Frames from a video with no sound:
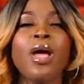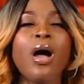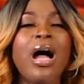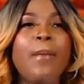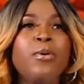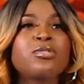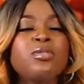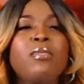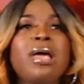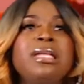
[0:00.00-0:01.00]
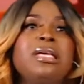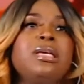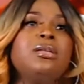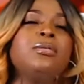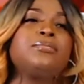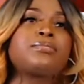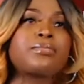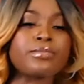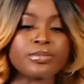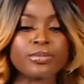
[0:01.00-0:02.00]
Apostle Marlene,
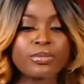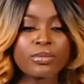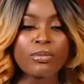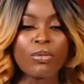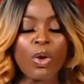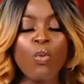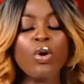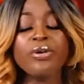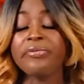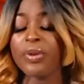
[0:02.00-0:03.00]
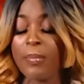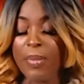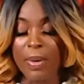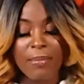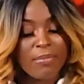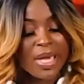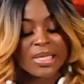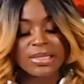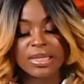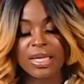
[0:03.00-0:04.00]
one of the
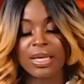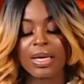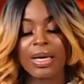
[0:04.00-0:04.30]
amazing